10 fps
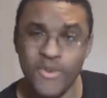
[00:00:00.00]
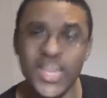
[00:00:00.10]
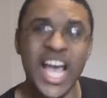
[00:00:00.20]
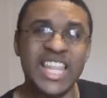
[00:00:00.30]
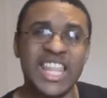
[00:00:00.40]

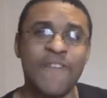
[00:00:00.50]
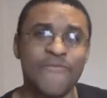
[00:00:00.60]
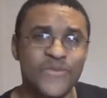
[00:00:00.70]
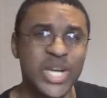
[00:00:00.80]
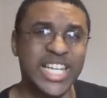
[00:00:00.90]
movie, I think,
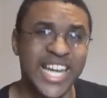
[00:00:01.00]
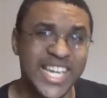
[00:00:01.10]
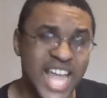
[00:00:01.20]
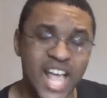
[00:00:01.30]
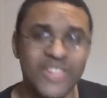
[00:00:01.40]

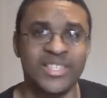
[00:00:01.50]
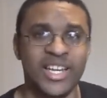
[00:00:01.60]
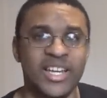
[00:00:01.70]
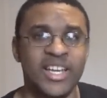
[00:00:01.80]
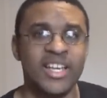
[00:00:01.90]
freaking nails
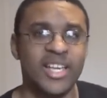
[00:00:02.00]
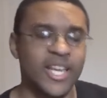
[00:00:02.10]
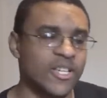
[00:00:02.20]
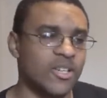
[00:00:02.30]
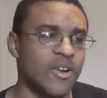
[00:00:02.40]
it
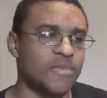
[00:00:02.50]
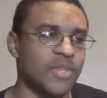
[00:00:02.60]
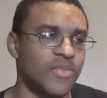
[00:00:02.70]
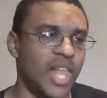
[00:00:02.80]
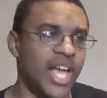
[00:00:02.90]
in
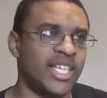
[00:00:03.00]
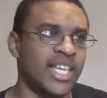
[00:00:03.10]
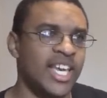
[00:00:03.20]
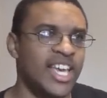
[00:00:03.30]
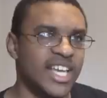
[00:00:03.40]
terms of, like,
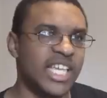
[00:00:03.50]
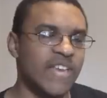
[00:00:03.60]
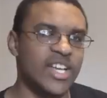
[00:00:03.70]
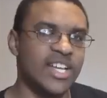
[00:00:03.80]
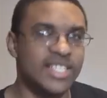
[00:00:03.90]

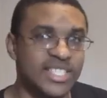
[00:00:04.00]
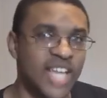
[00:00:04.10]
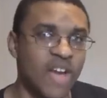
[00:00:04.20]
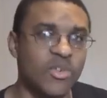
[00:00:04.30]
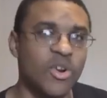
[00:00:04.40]
giving us
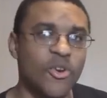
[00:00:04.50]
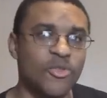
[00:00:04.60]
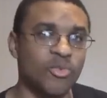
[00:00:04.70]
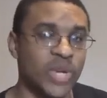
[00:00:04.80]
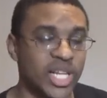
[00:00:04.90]

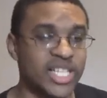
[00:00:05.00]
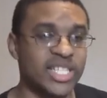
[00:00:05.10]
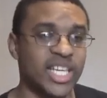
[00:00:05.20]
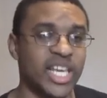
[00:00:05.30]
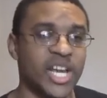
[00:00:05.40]
down-to-earth,
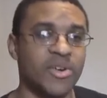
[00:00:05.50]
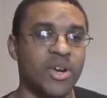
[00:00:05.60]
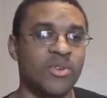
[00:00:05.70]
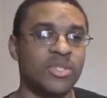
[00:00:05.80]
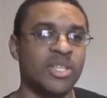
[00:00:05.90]
realistic
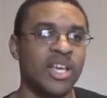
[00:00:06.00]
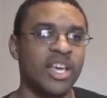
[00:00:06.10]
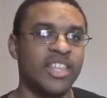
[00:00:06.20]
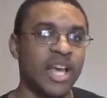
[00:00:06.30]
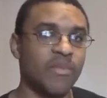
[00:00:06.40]
heroes
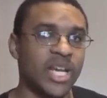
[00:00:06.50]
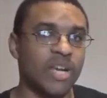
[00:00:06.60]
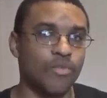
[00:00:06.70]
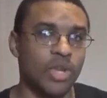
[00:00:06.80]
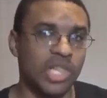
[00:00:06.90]
that we
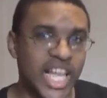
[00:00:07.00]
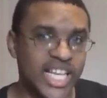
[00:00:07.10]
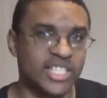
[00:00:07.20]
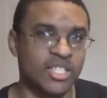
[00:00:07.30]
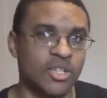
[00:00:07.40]
can
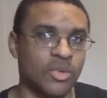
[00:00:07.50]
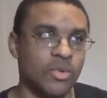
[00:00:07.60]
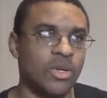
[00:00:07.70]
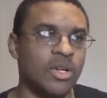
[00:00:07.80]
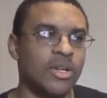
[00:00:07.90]
relate
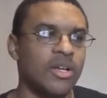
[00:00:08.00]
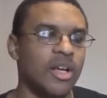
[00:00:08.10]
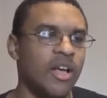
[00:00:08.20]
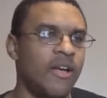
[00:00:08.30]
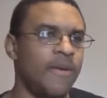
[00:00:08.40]
to,
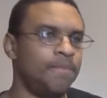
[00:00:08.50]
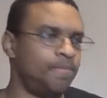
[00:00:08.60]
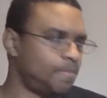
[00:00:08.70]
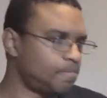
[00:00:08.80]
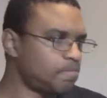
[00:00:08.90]

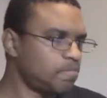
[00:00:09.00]
and